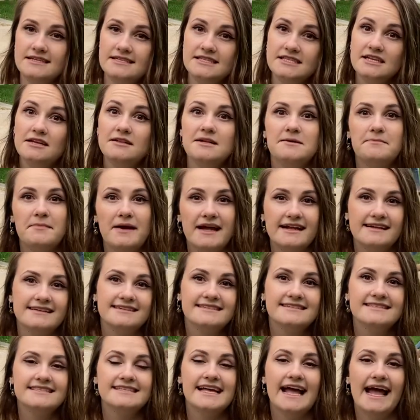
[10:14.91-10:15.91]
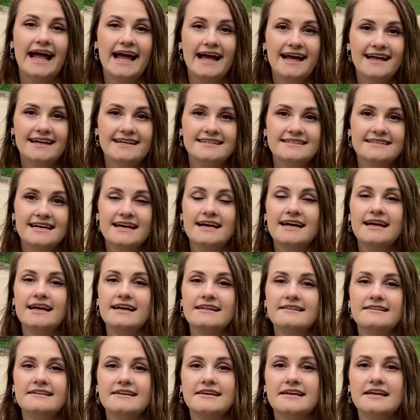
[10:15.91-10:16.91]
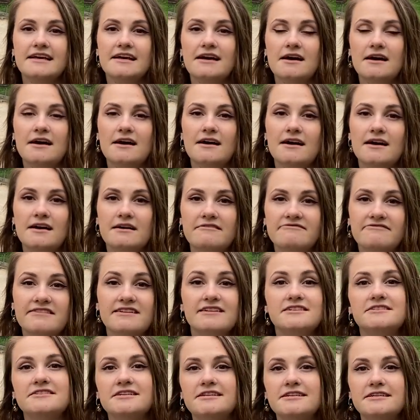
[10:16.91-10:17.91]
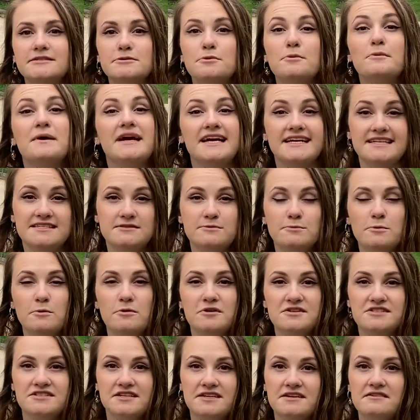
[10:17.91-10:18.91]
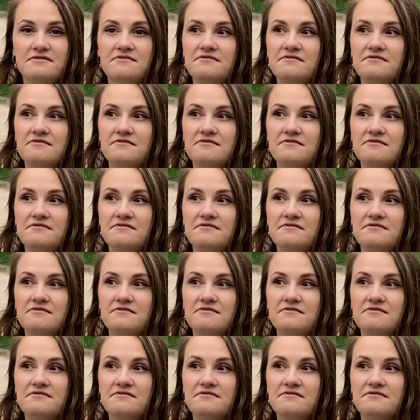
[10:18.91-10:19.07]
solar panels and the filtered wastewater